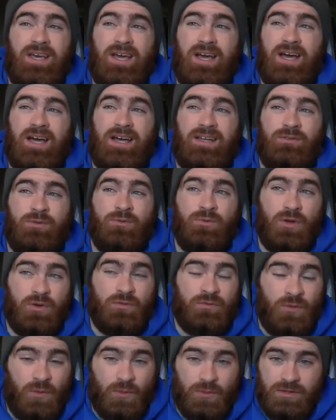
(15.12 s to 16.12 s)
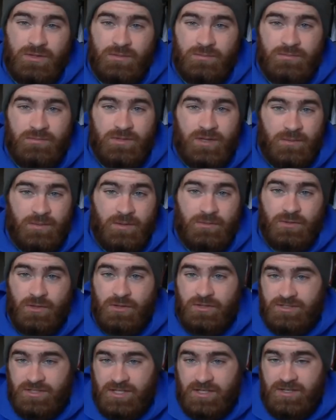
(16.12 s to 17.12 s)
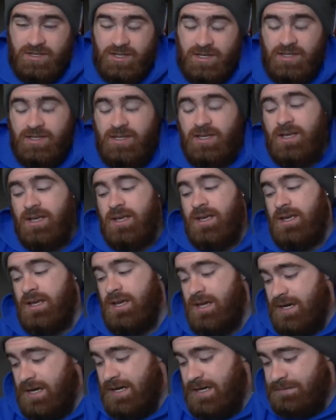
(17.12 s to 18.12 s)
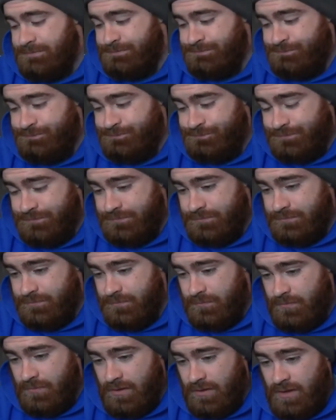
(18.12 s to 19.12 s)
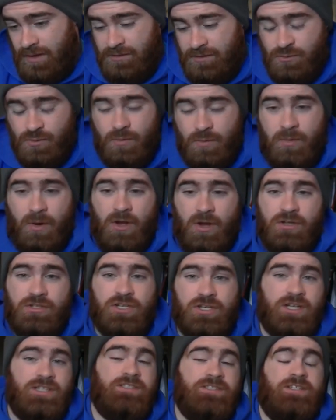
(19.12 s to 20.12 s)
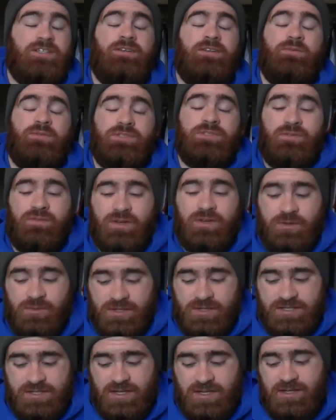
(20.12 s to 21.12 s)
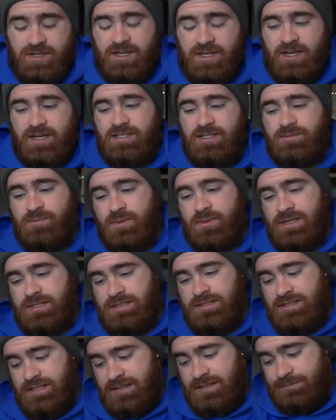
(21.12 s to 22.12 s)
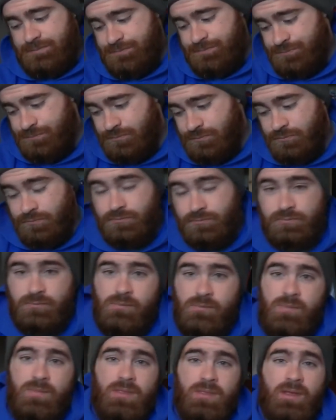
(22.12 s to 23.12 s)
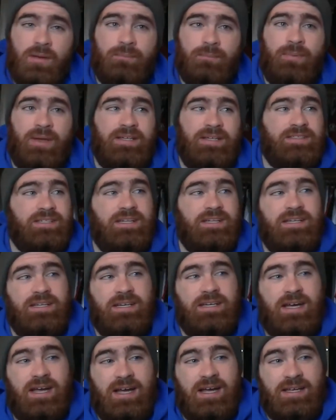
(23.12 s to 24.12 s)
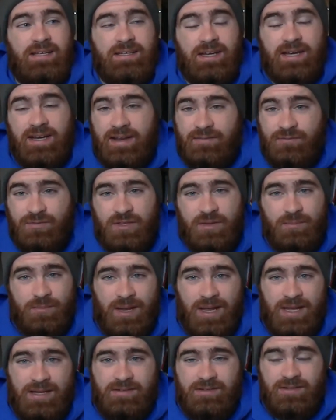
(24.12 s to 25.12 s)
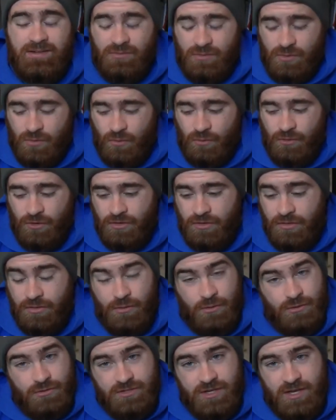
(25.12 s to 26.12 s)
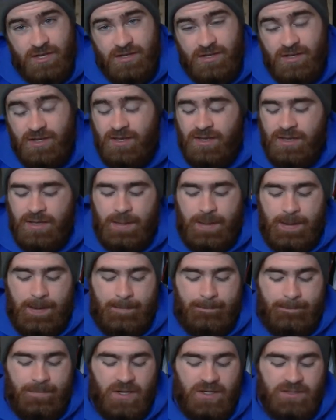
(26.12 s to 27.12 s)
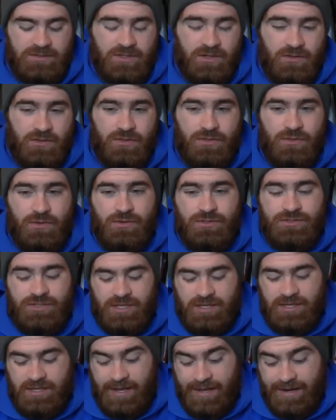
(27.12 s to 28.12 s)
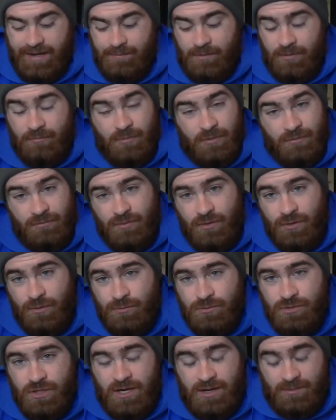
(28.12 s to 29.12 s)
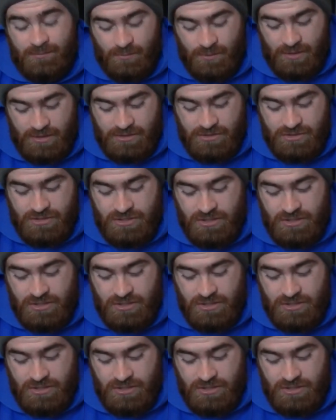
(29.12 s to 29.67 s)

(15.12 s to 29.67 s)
and who look forward to them coming out on Sunday, um, I do apologise that there wasn't a video this Sunday guys, but um, basically I had everything planned to record on the Thursday, but on the Thursday I ended up having my flu jab, which